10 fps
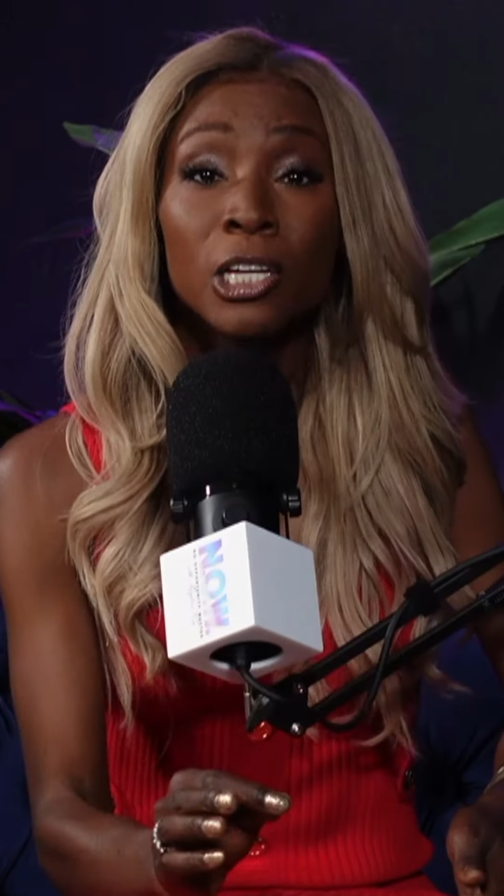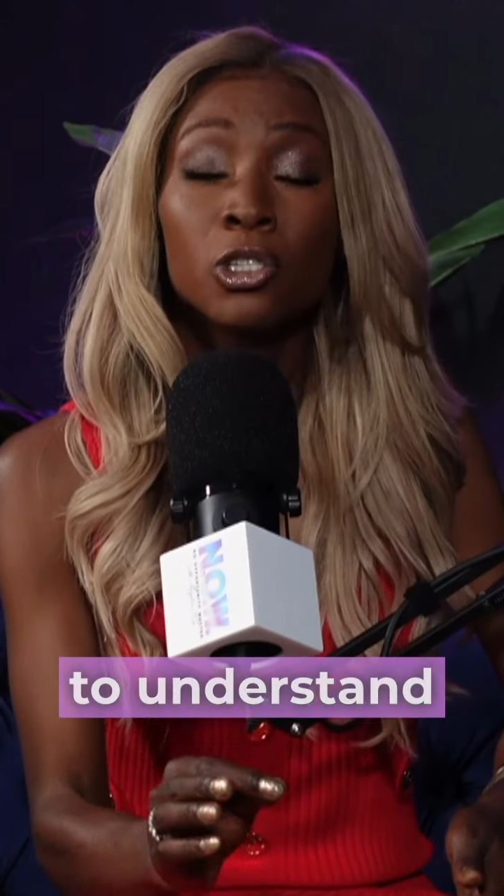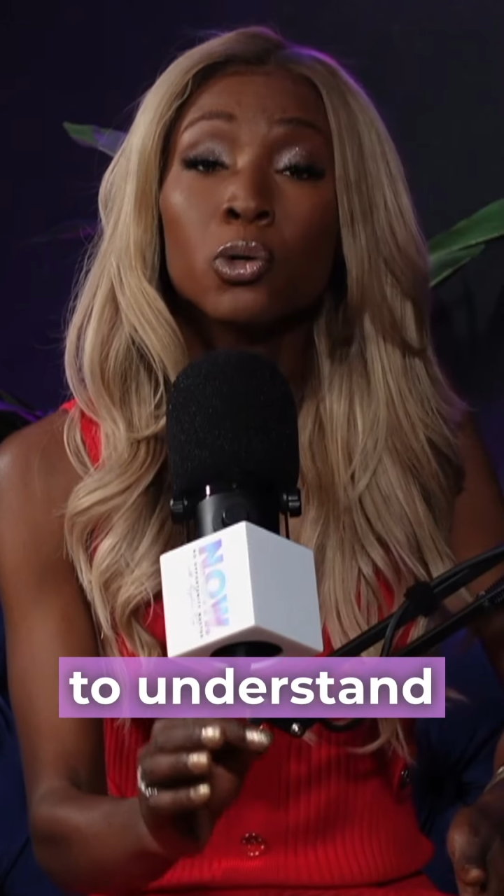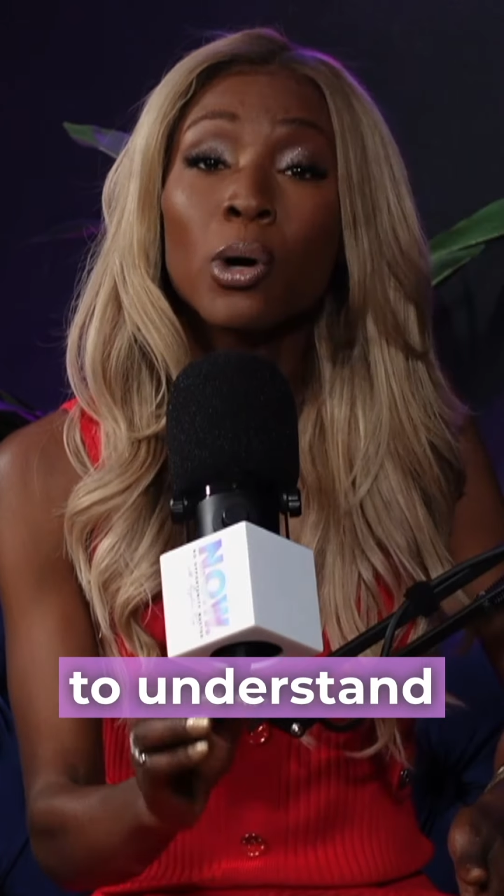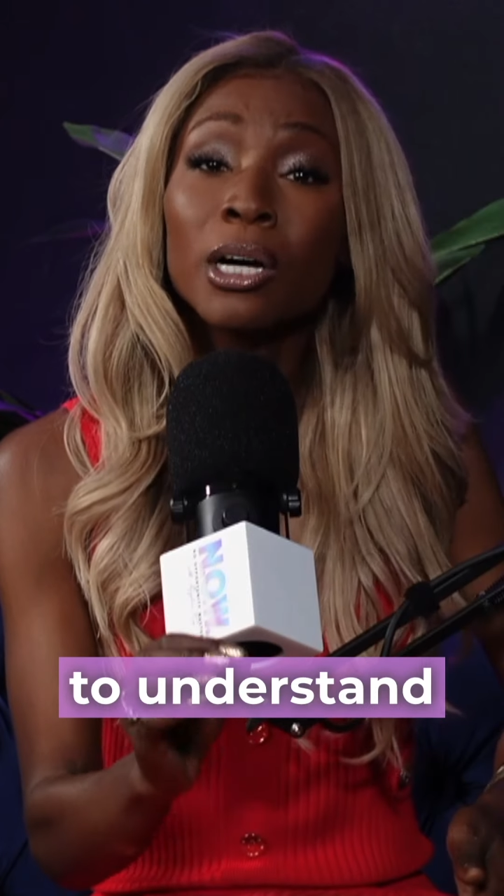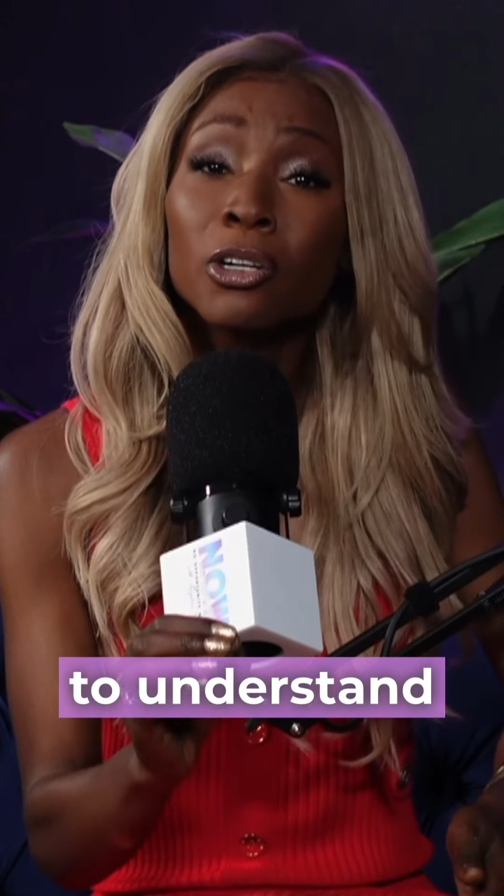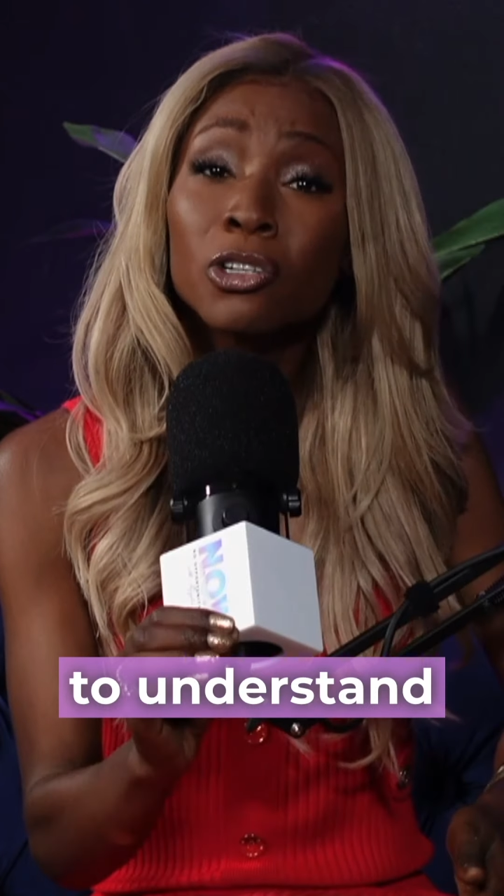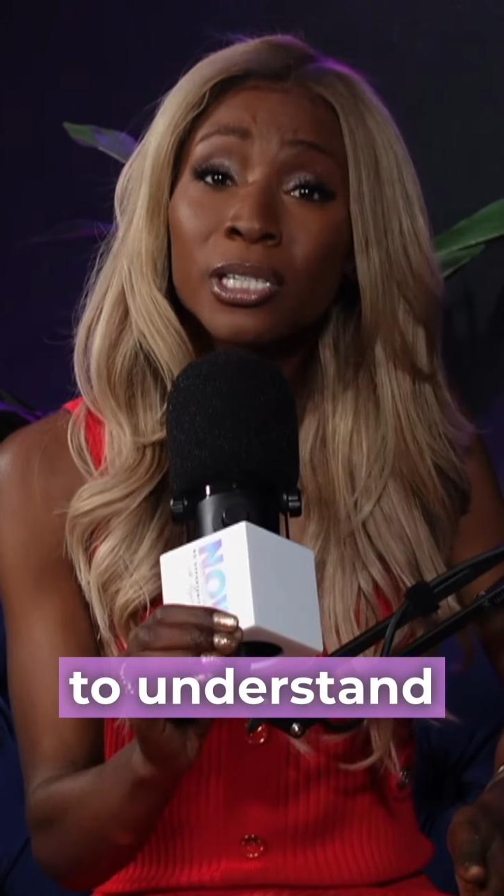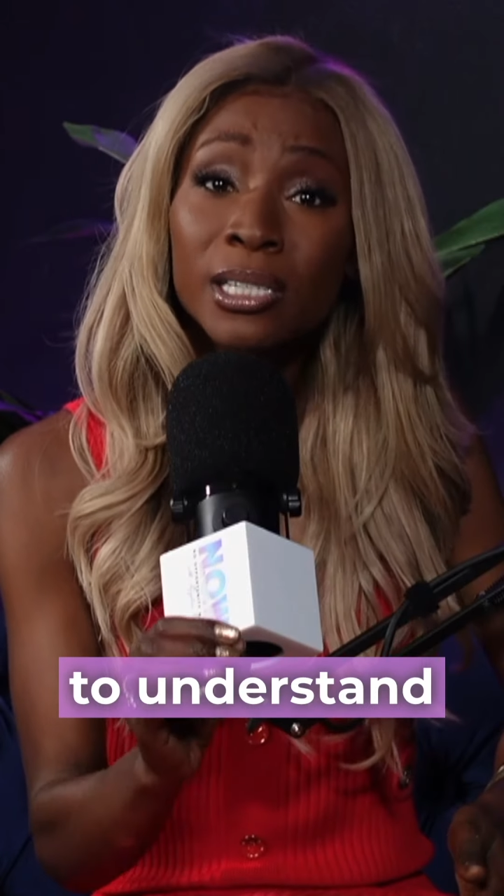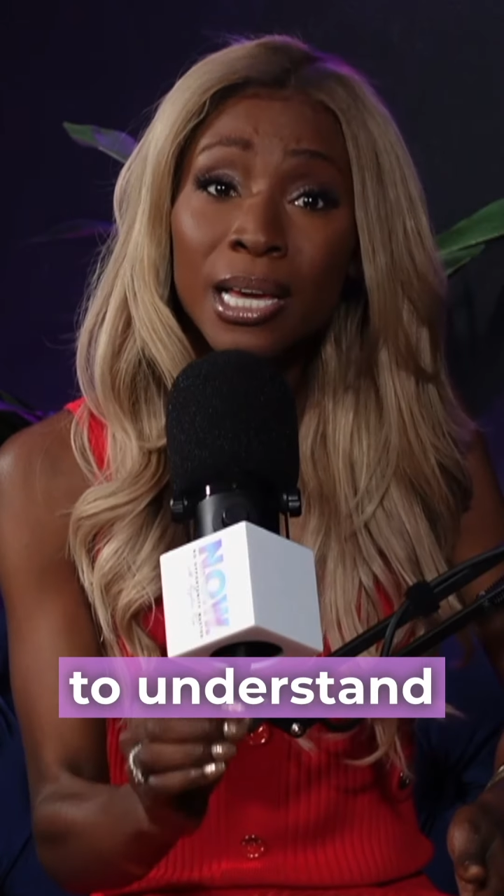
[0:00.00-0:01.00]
to
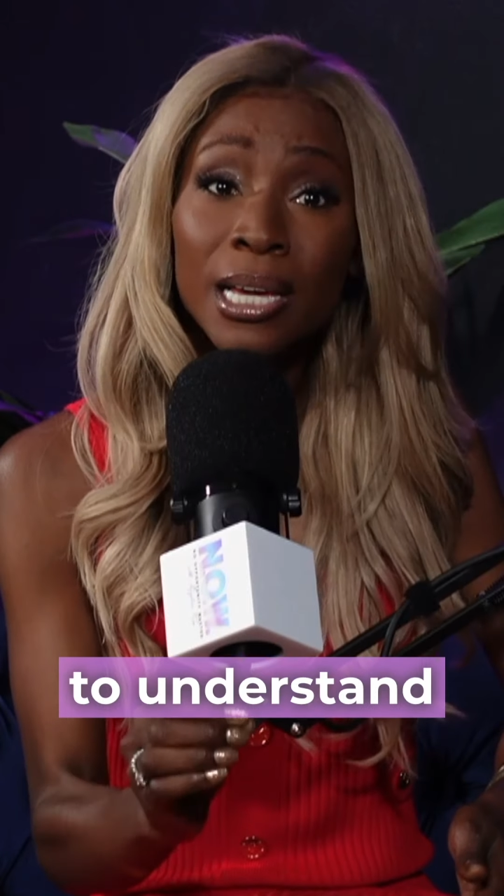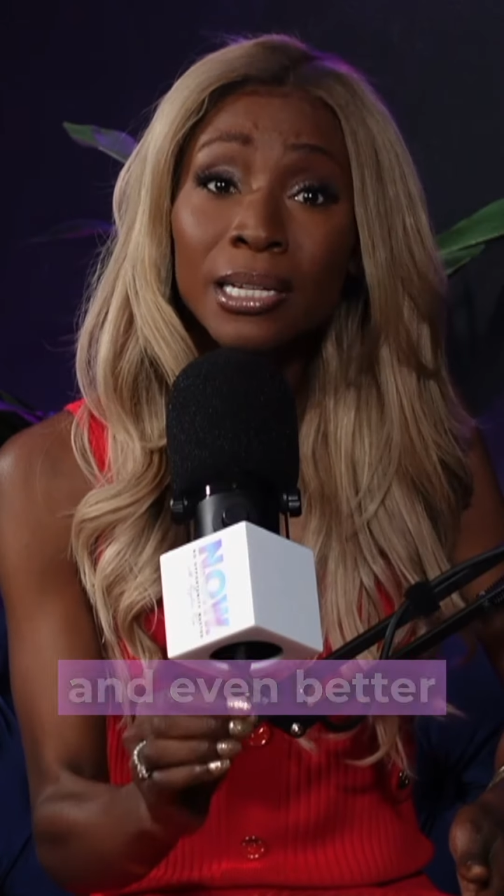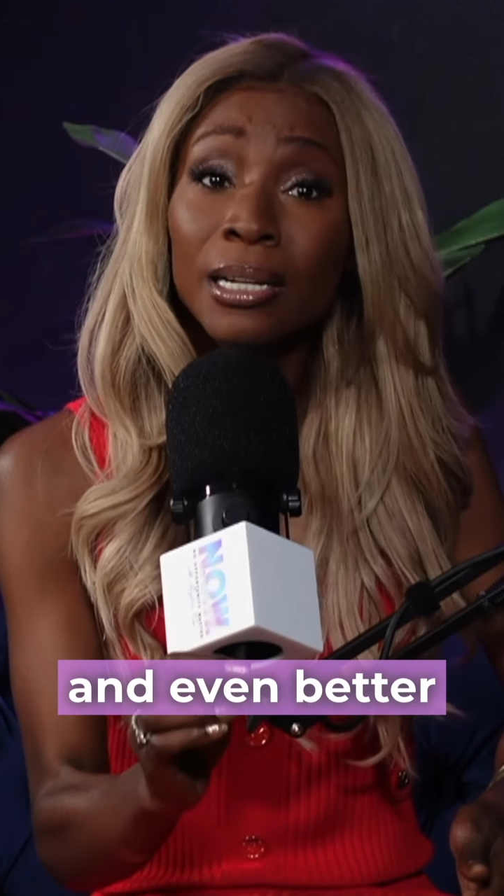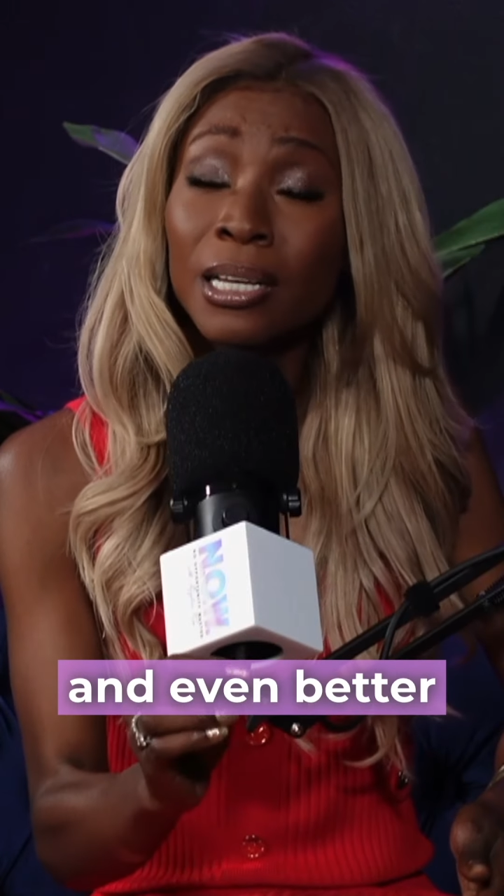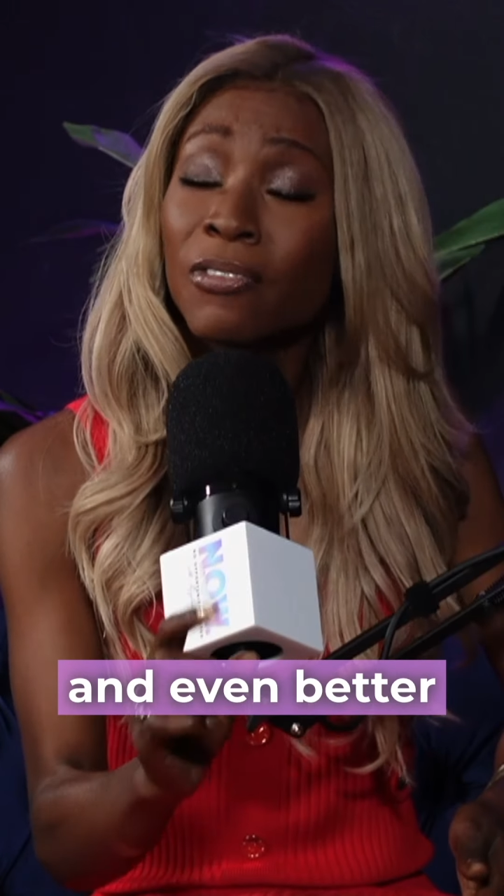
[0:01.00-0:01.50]
understand and